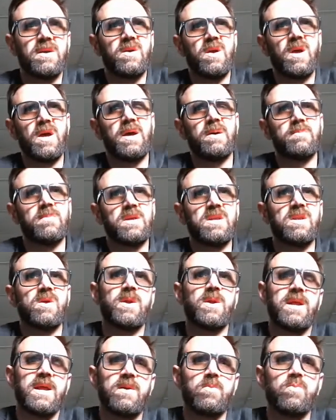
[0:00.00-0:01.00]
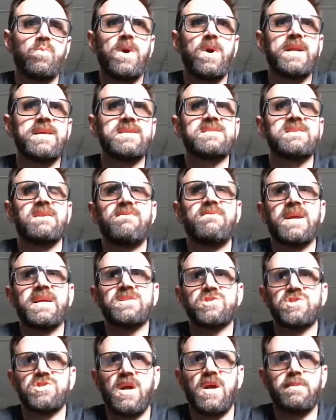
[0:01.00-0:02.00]
and what is
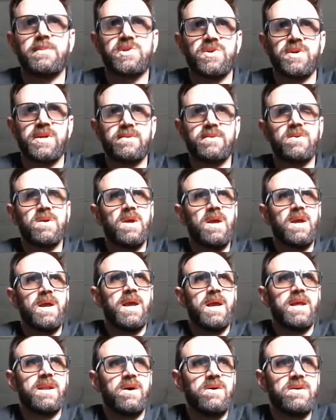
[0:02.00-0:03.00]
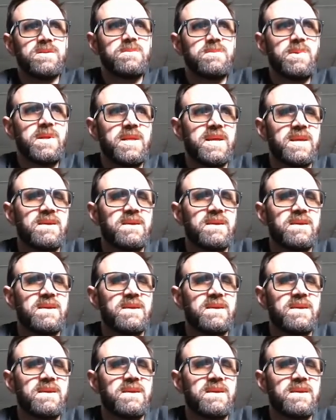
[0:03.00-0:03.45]
advanced geometry? And ultimately,